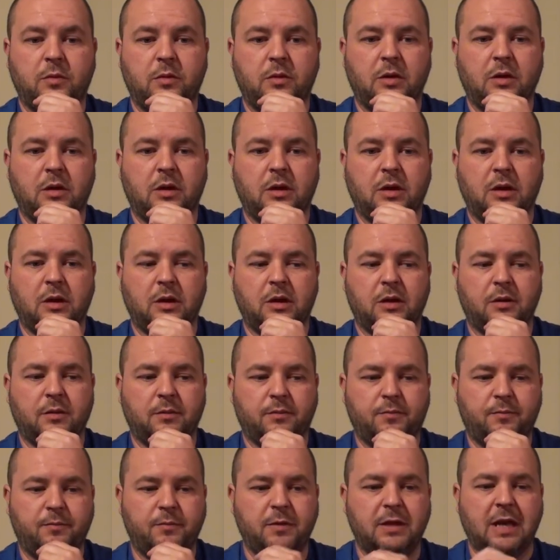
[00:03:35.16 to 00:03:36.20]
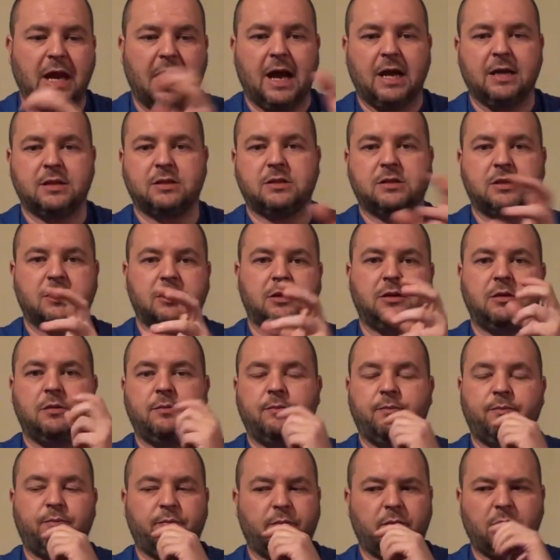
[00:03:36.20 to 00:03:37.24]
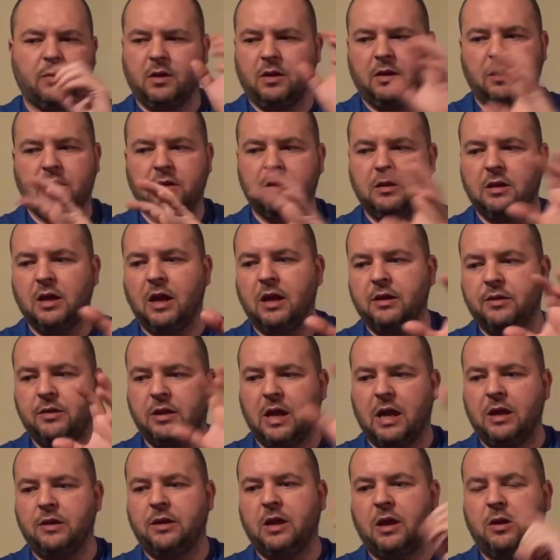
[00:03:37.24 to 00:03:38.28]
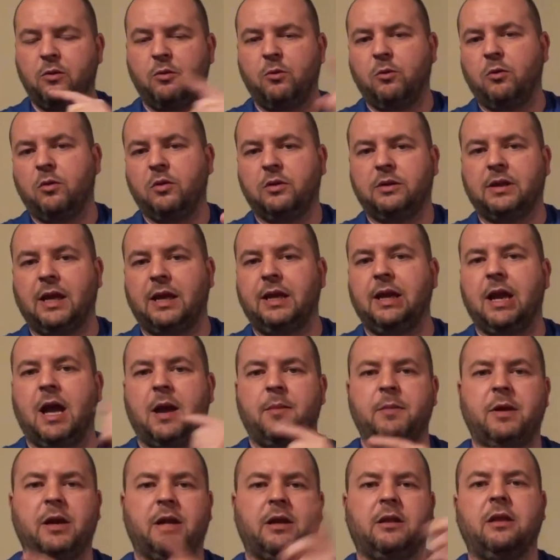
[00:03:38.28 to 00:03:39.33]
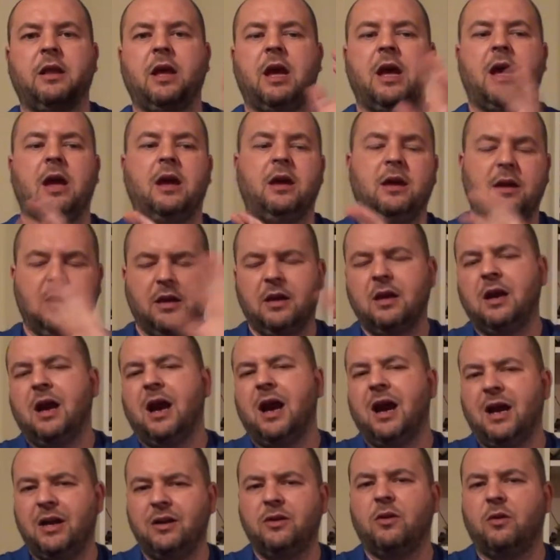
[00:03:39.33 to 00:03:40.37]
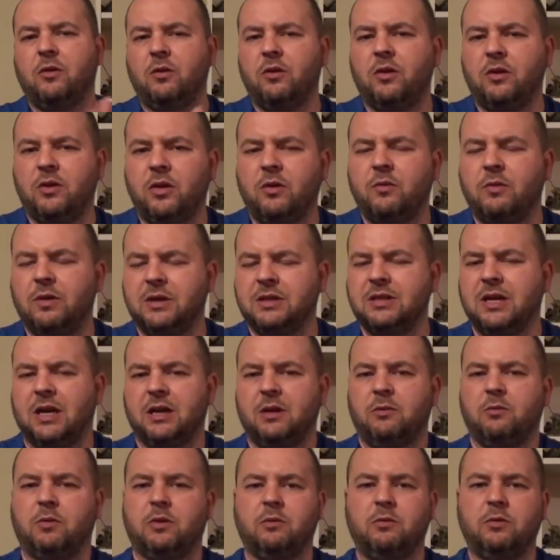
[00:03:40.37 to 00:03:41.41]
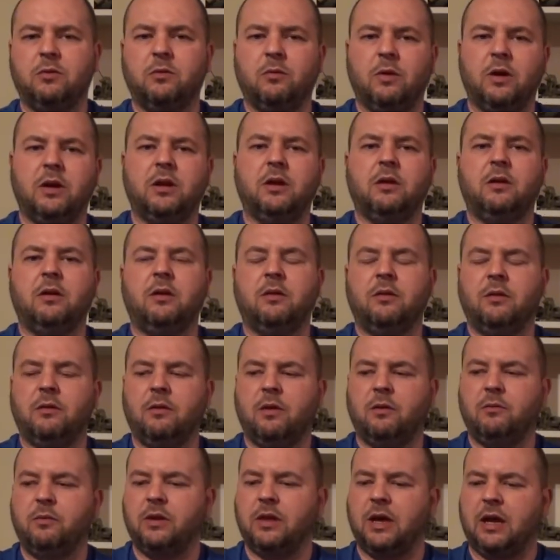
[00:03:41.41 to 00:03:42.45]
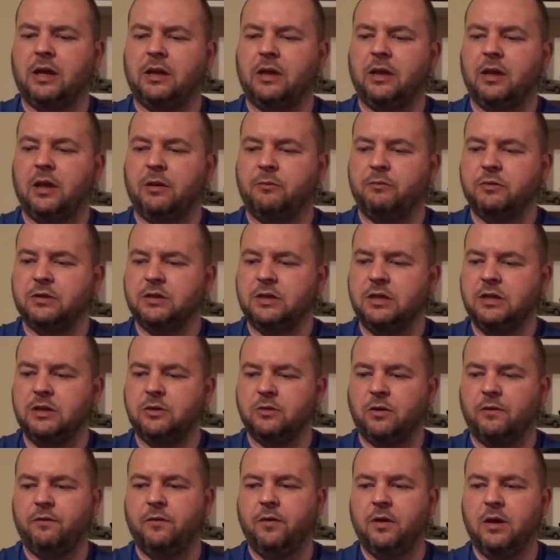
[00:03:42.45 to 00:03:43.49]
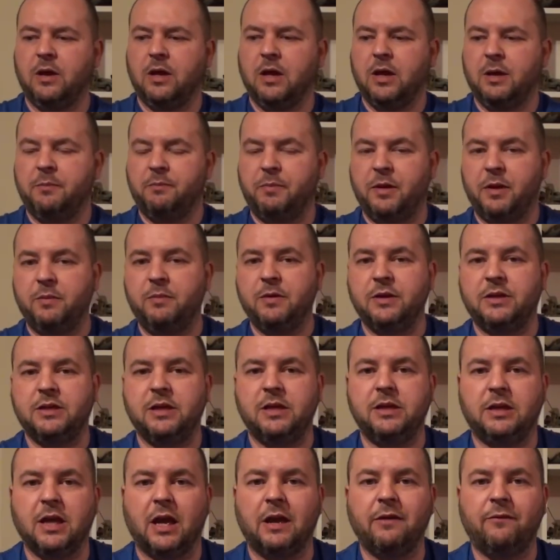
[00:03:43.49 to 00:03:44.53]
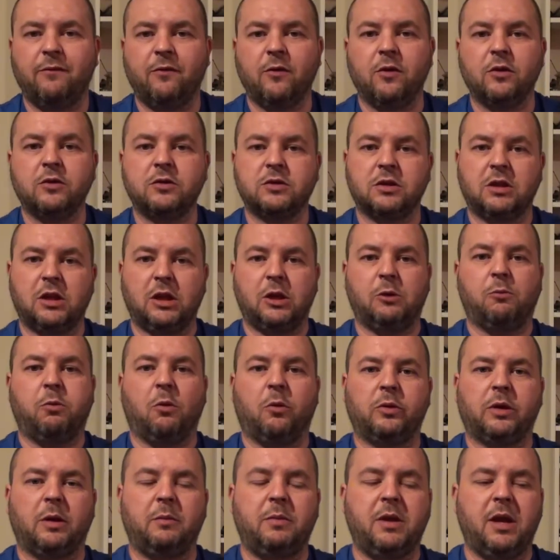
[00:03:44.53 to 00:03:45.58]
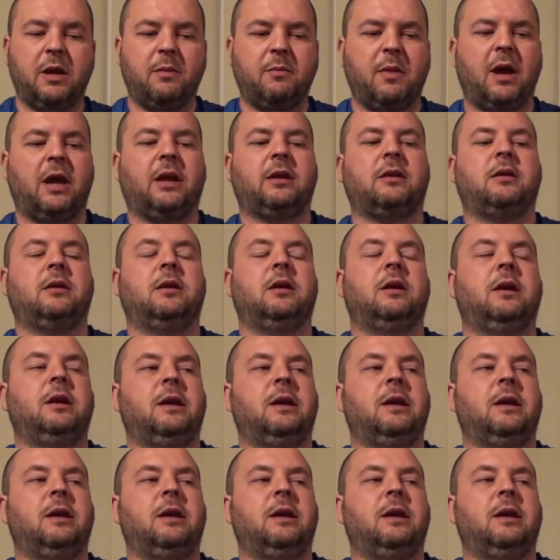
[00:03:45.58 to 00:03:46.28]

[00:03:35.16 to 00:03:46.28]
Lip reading: Yaz. That whole dynamic there. I knew exactly what they were doing with that. That was the sort of BBC diversity quota being met.